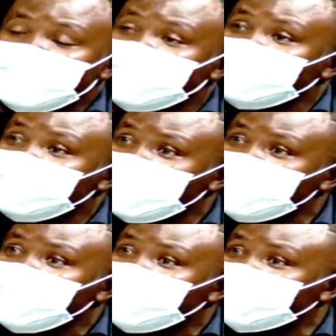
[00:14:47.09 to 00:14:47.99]
and
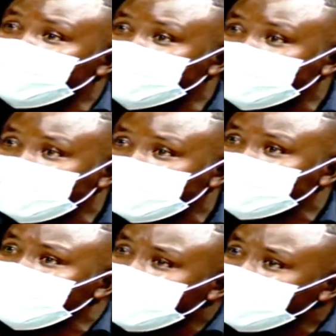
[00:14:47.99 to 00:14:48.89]
then after 14
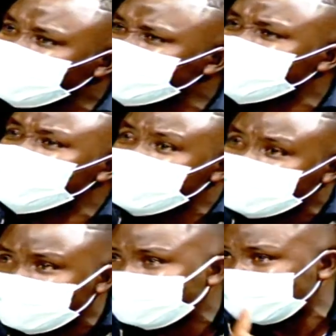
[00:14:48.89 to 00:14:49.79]
days, released home
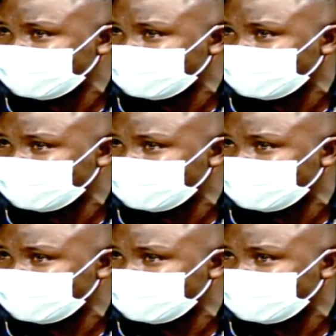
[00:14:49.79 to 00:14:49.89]
without a